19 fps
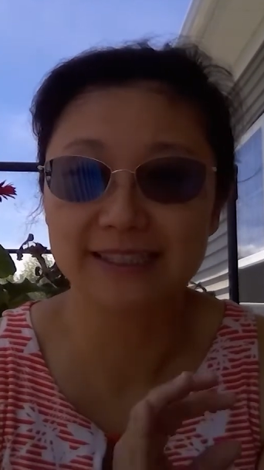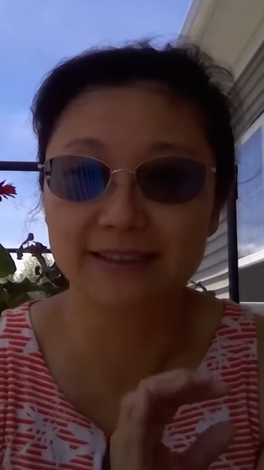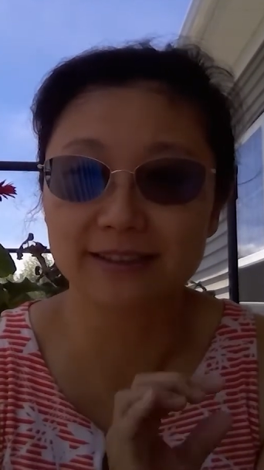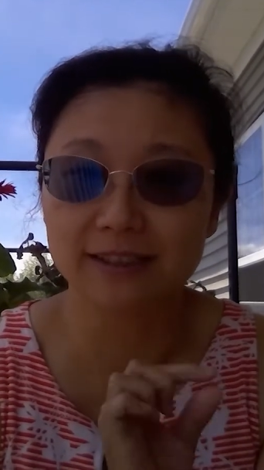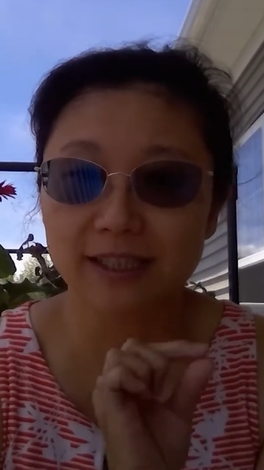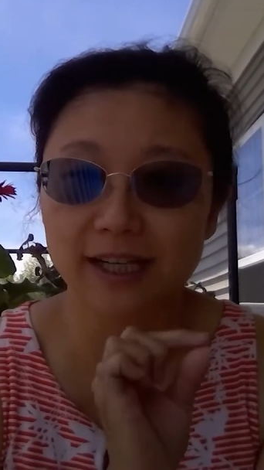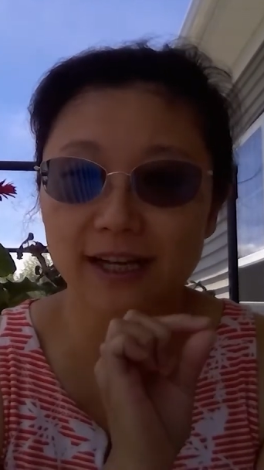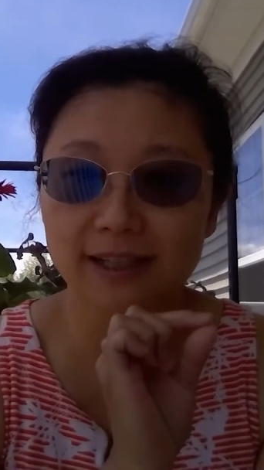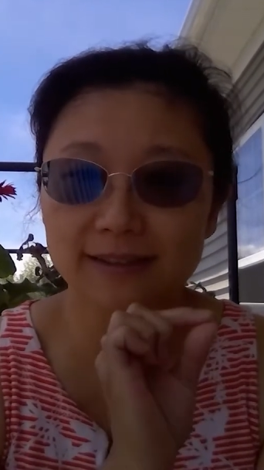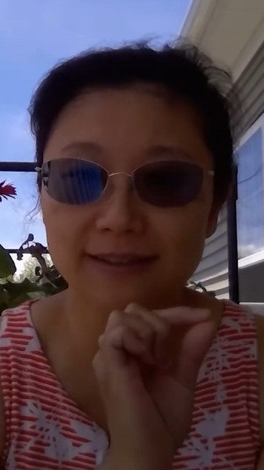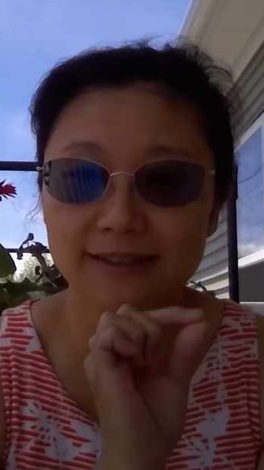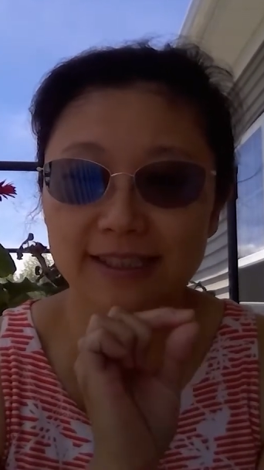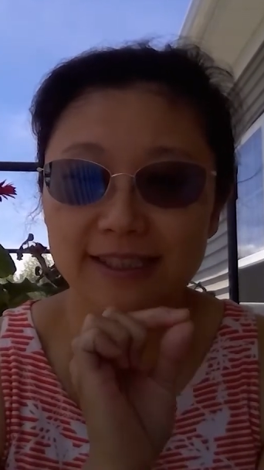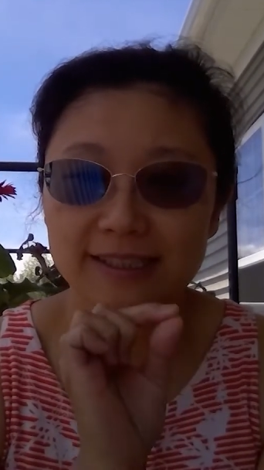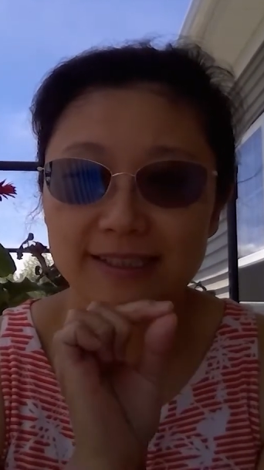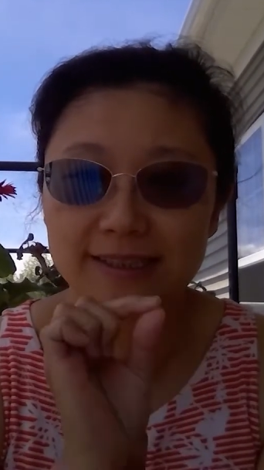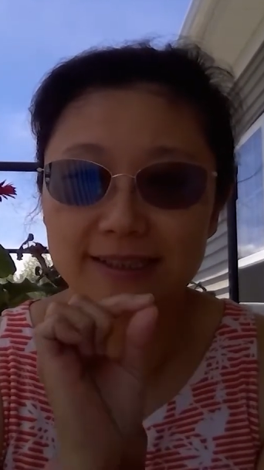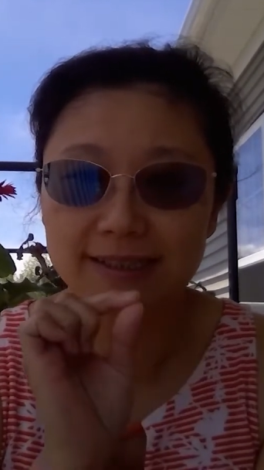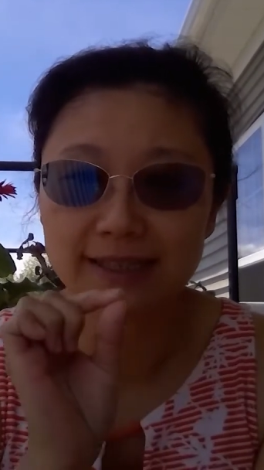They're not
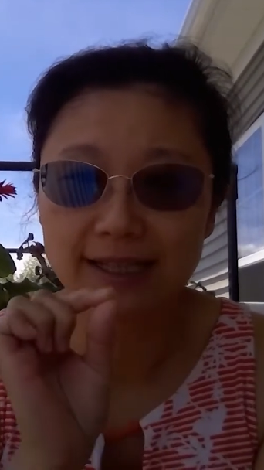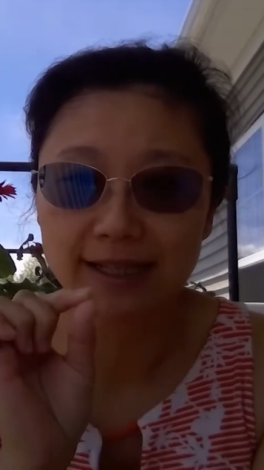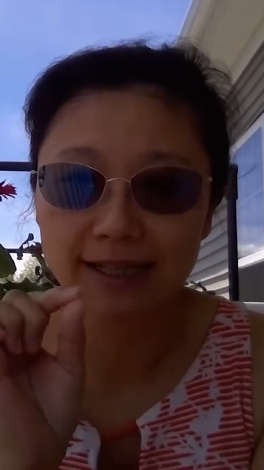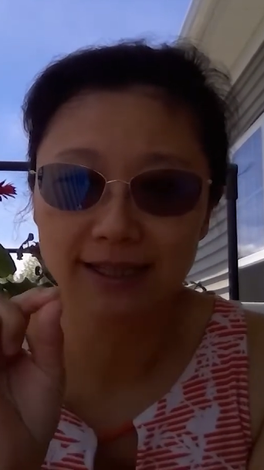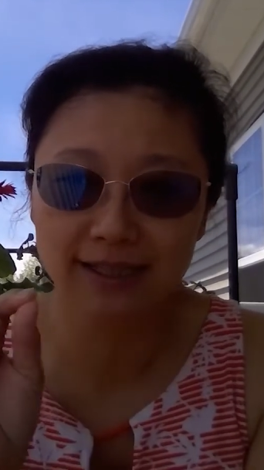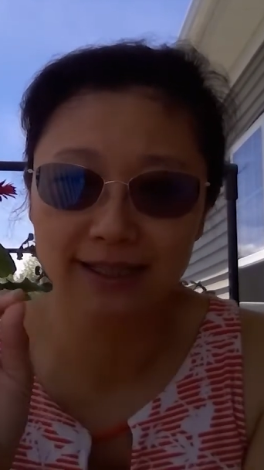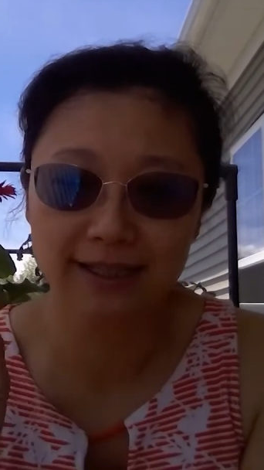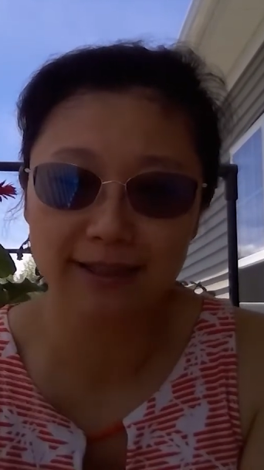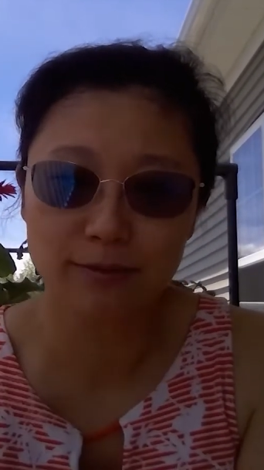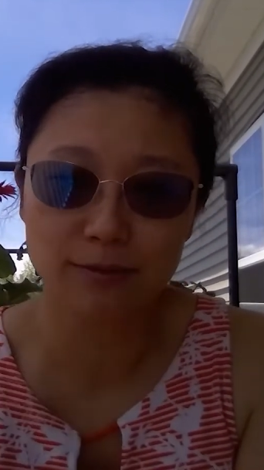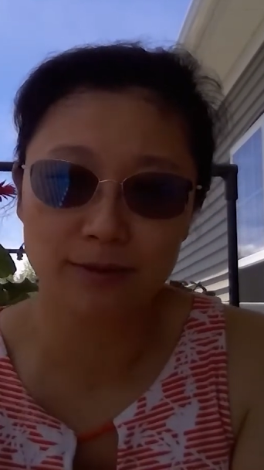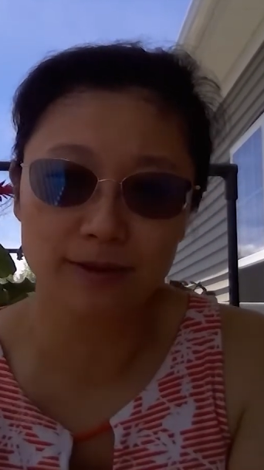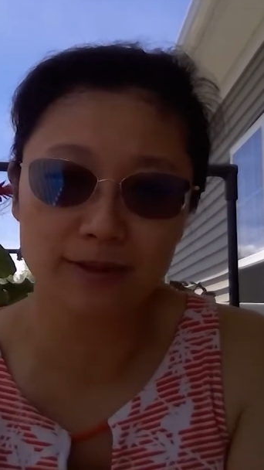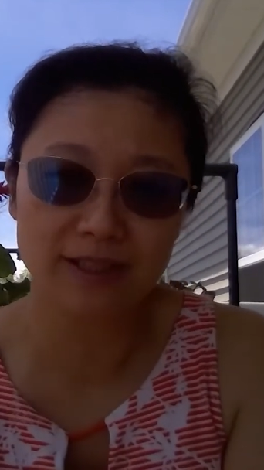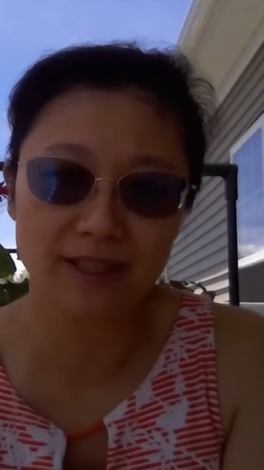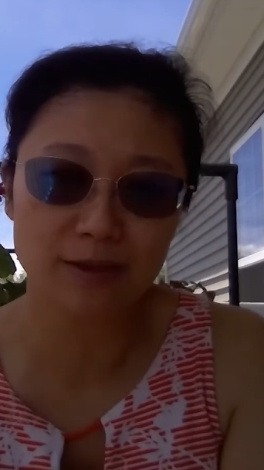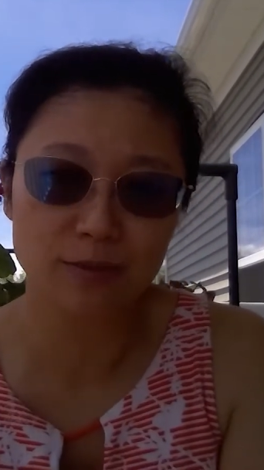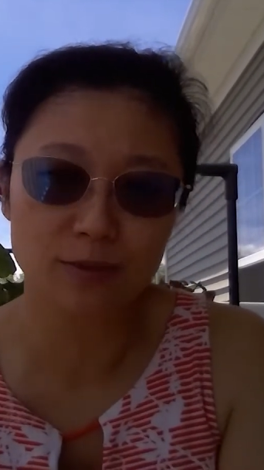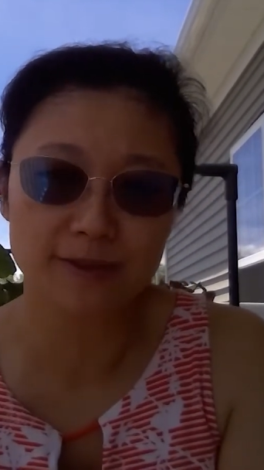exactly
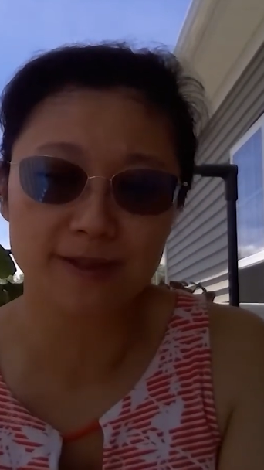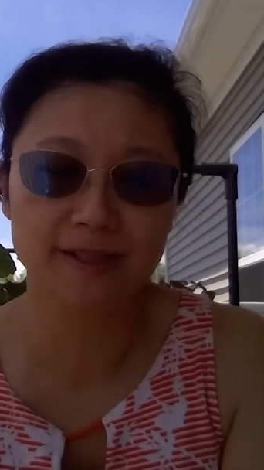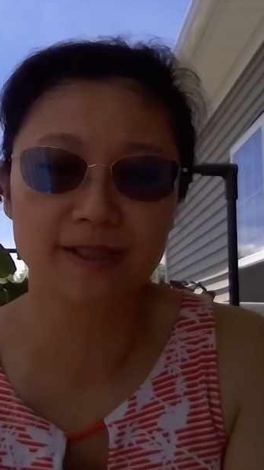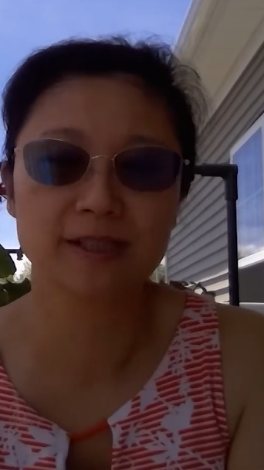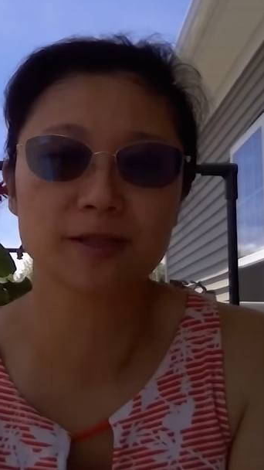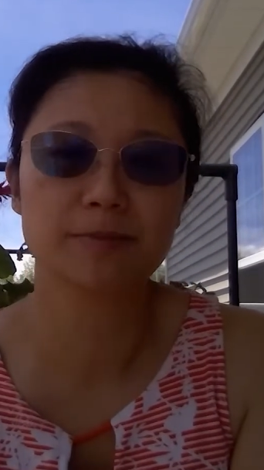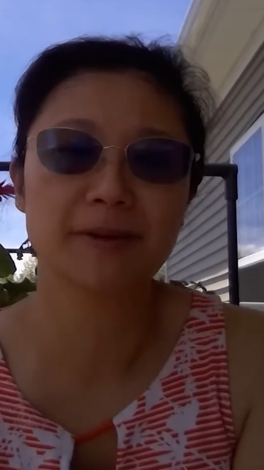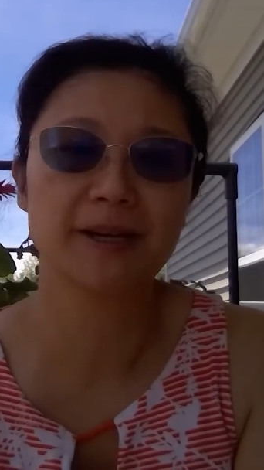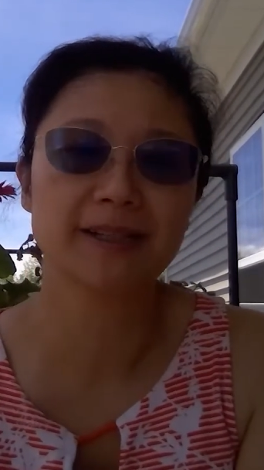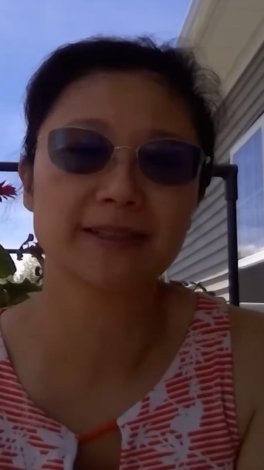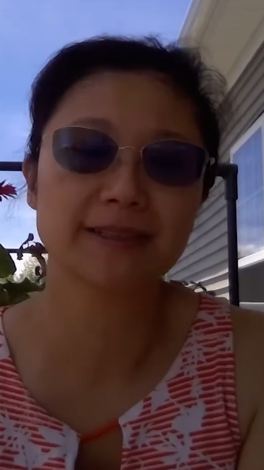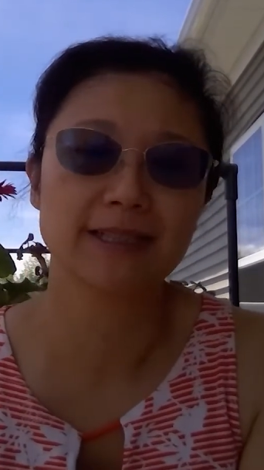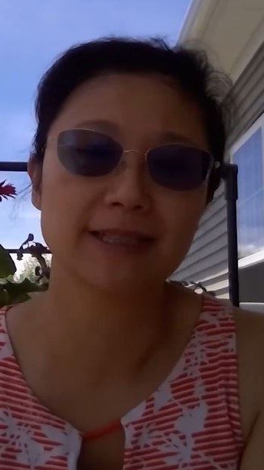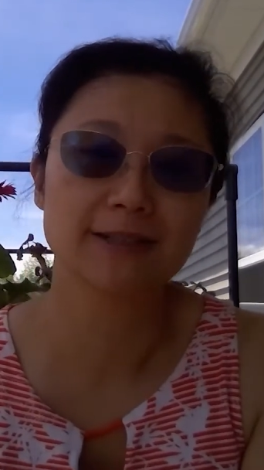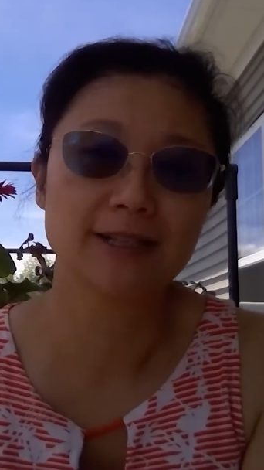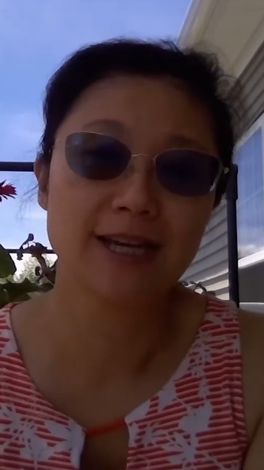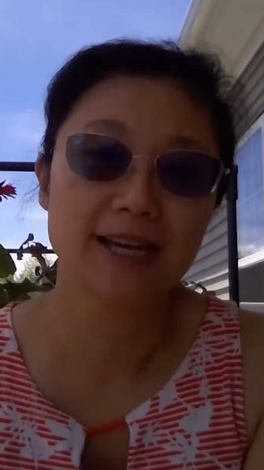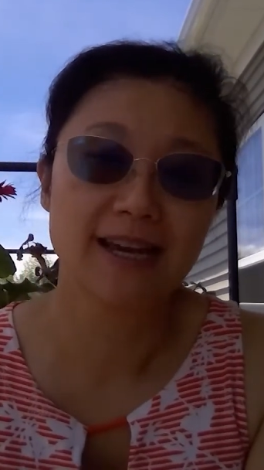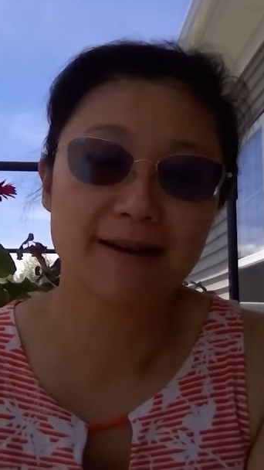what I was
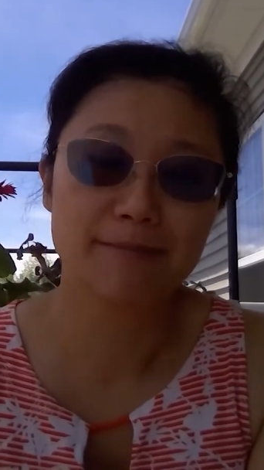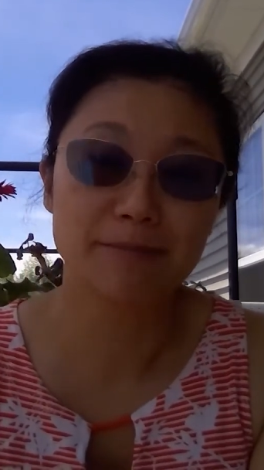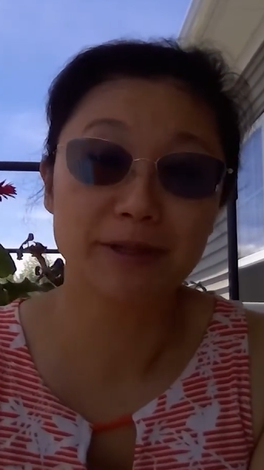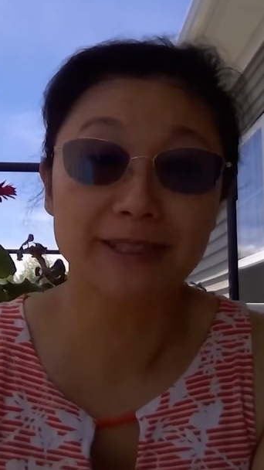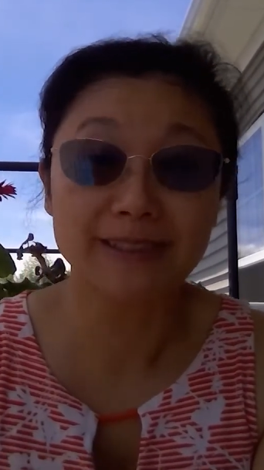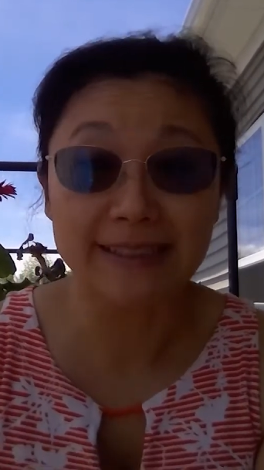expecting, but